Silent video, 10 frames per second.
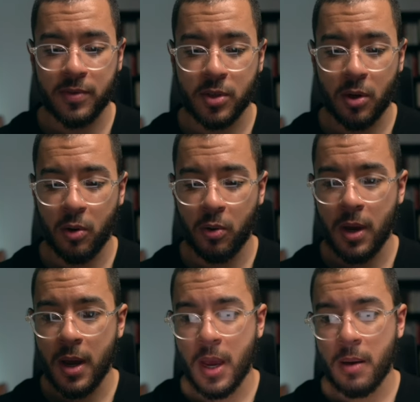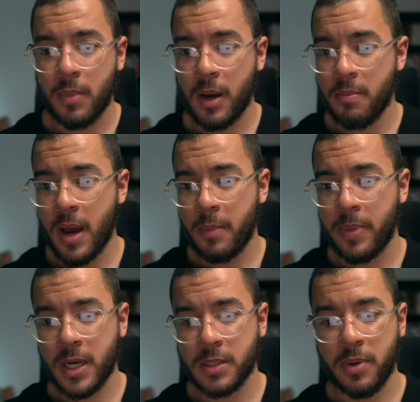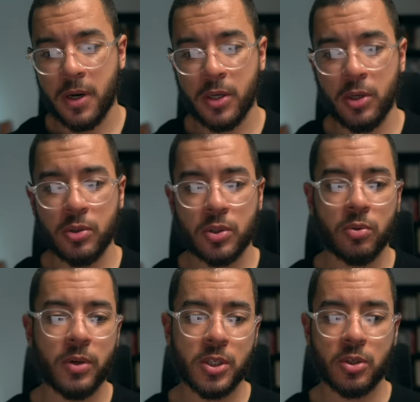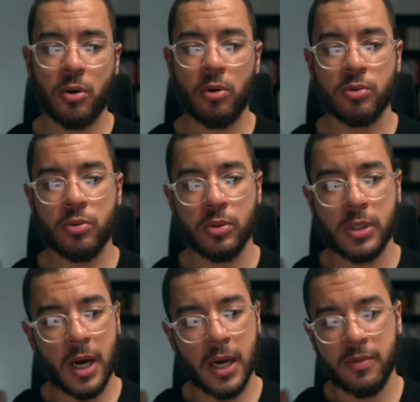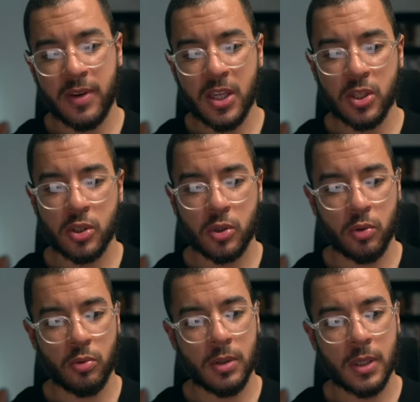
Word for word: So my map, as per usual, is going to dive into